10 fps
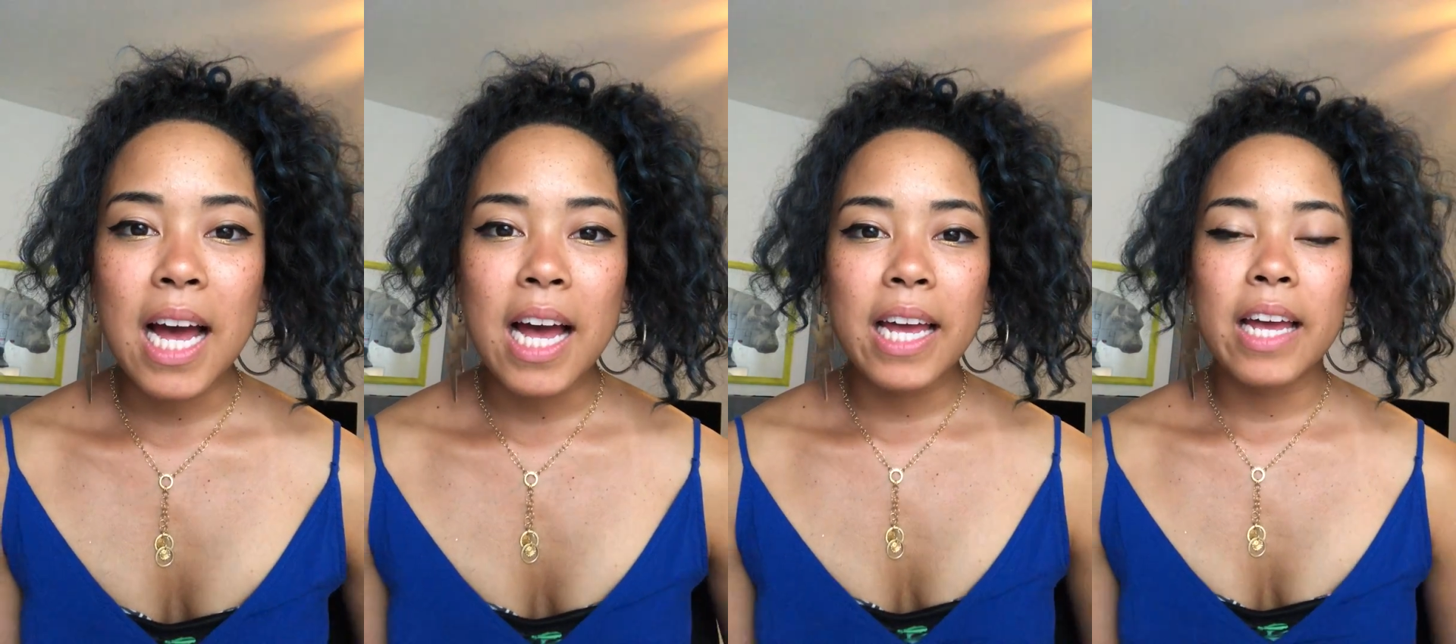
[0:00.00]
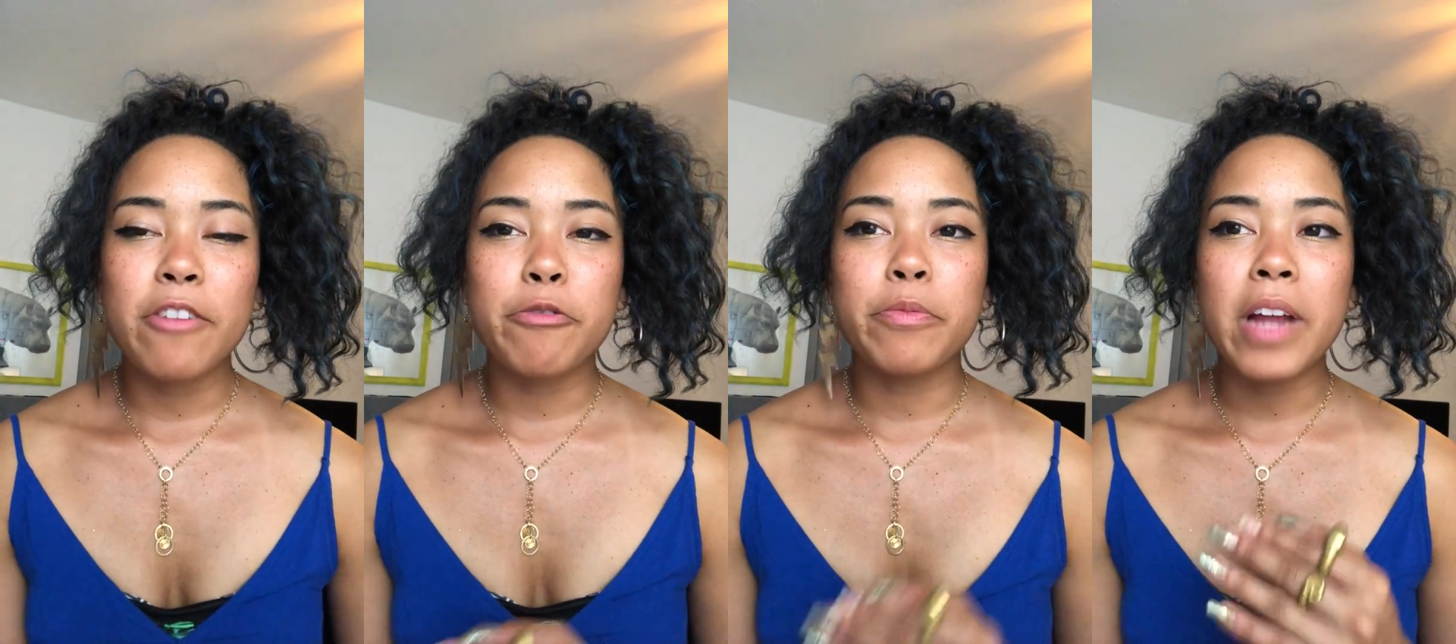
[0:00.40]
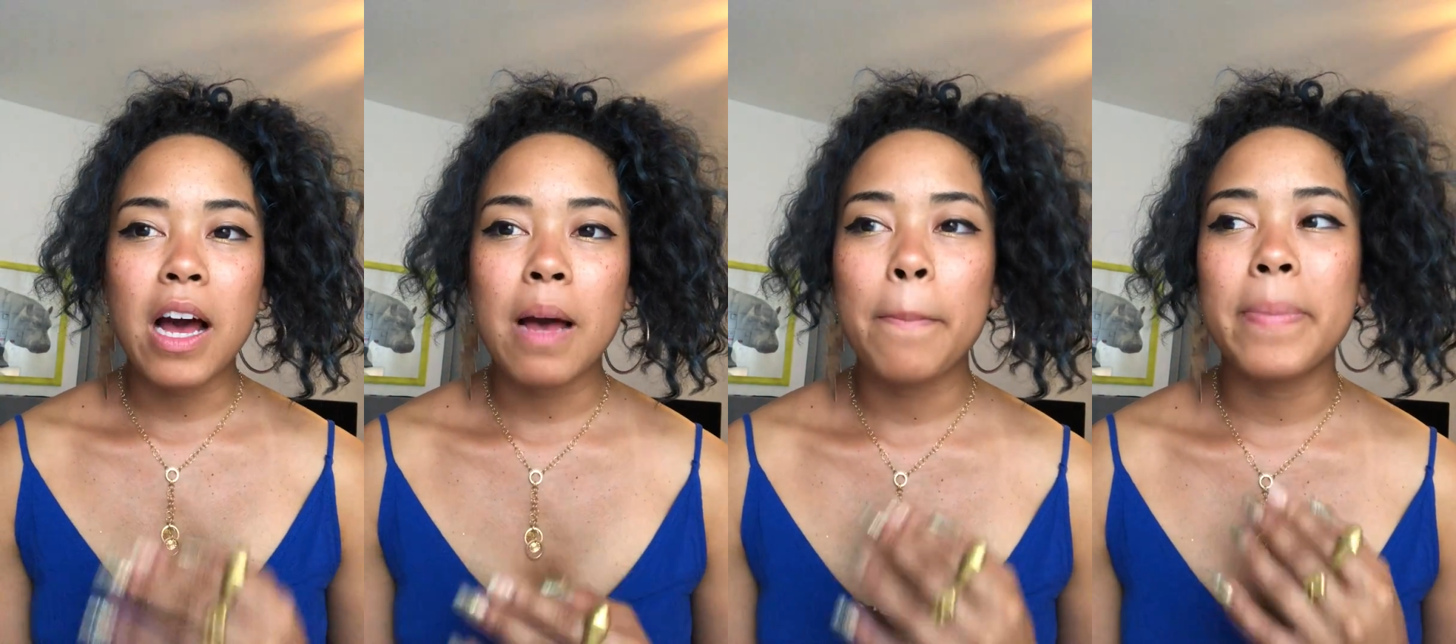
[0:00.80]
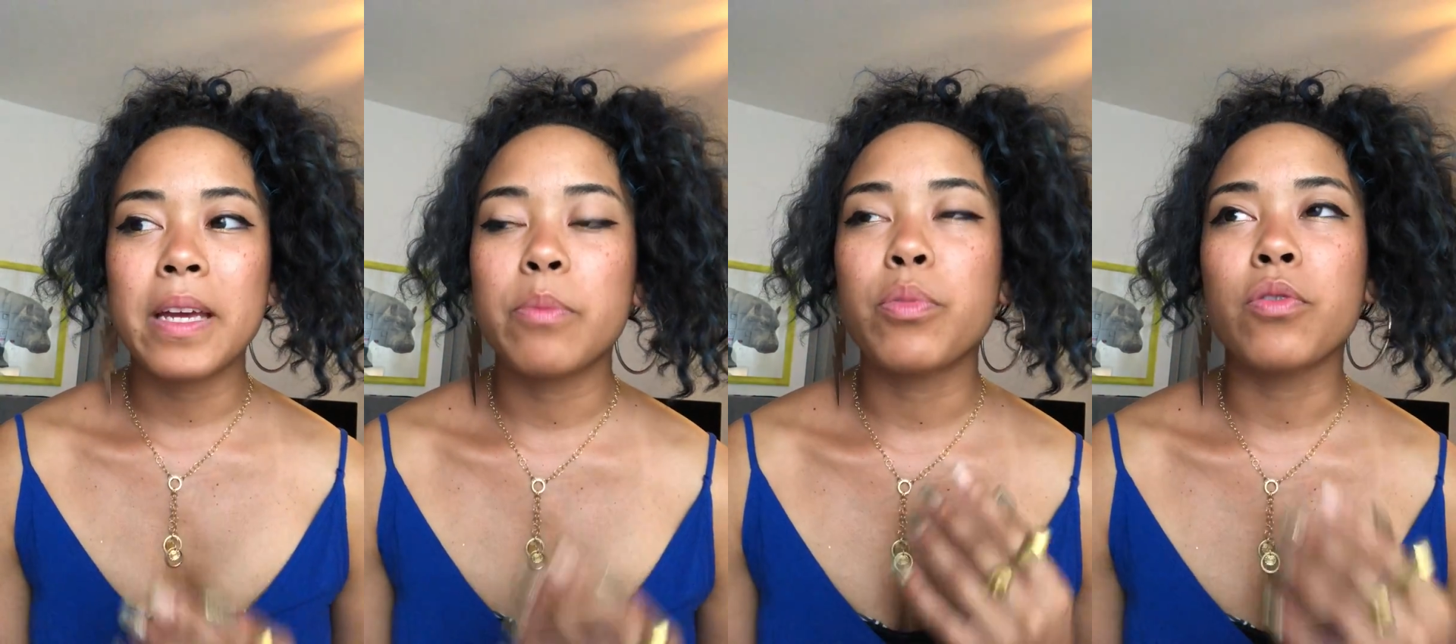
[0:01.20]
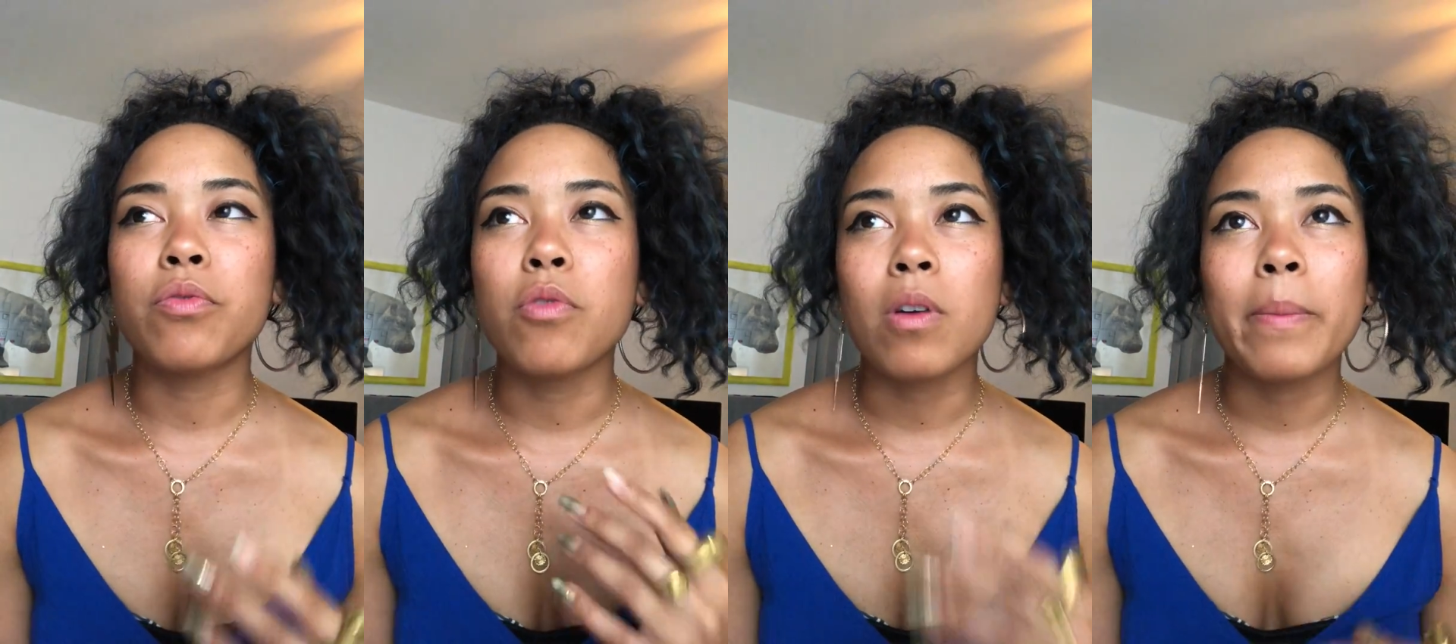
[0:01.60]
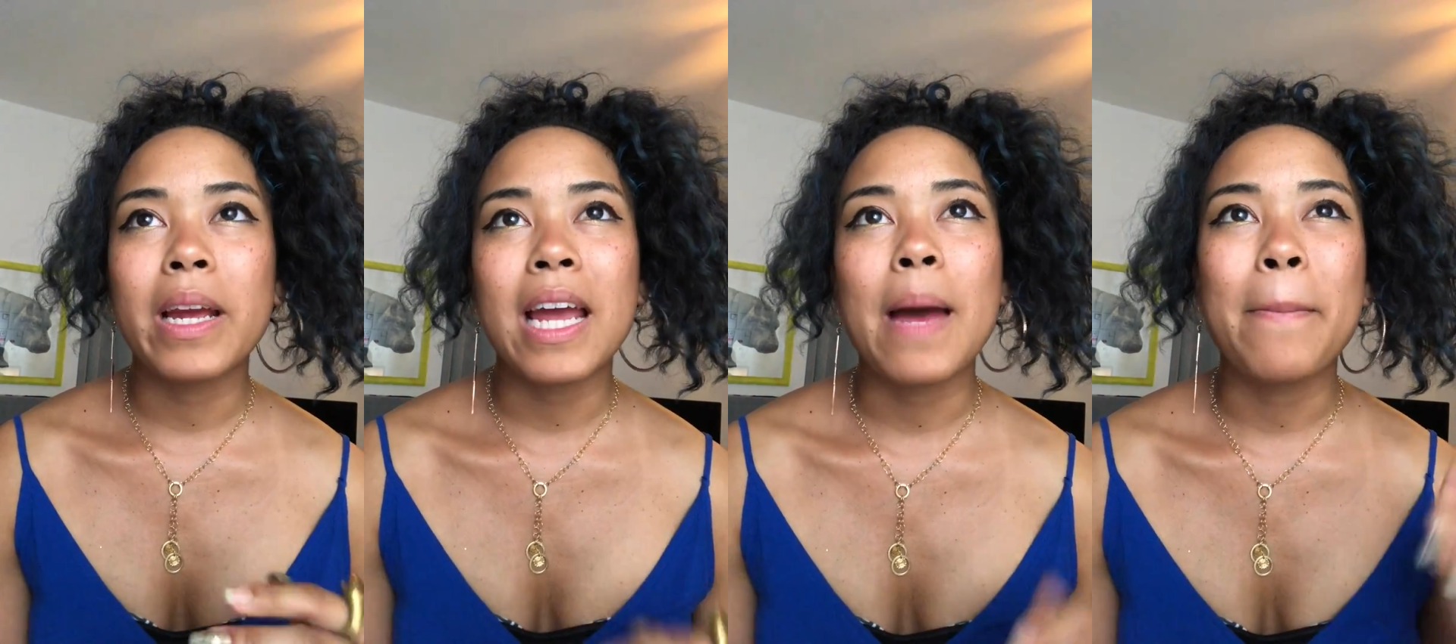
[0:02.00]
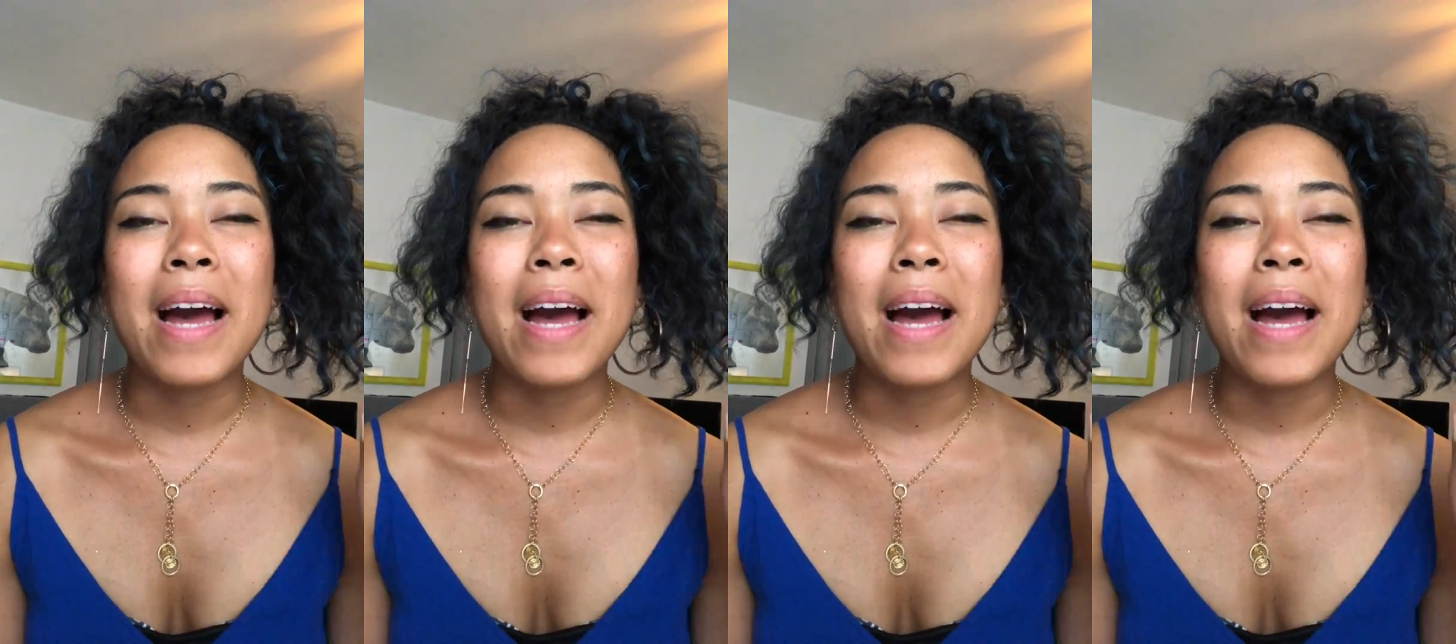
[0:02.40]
I have not been performing at